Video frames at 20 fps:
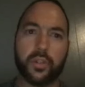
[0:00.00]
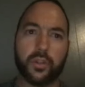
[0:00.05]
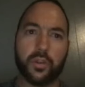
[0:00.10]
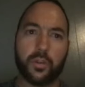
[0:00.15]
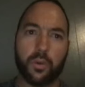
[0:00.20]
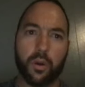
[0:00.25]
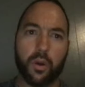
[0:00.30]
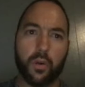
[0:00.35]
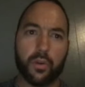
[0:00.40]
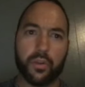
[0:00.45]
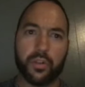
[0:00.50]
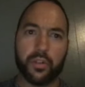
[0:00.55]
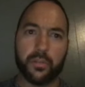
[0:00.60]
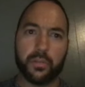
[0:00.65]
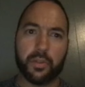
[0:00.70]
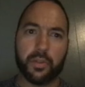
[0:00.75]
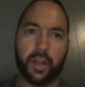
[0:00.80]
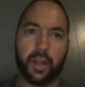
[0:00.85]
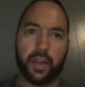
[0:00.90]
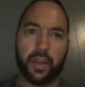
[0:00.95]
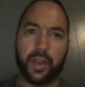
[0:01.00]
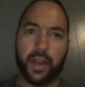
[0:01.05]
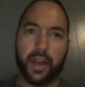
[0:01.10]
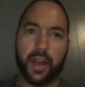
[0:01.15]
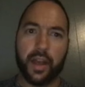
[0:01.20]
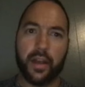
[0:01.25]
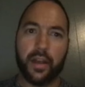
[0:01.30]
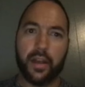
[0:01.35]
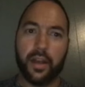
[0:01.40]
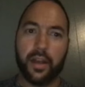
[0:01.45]
in a row or something like
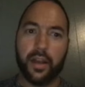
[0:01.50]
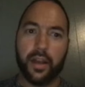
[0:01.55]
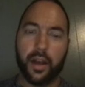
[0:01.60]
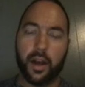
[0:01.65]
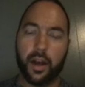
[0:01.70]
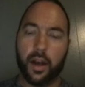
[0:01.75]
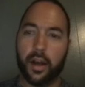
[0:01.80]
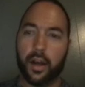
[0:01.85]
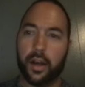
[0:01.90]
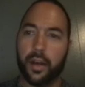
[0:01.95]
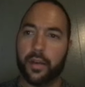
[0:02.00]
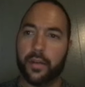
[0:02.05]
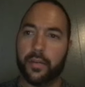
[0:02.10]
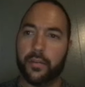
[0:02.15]
that. Uh,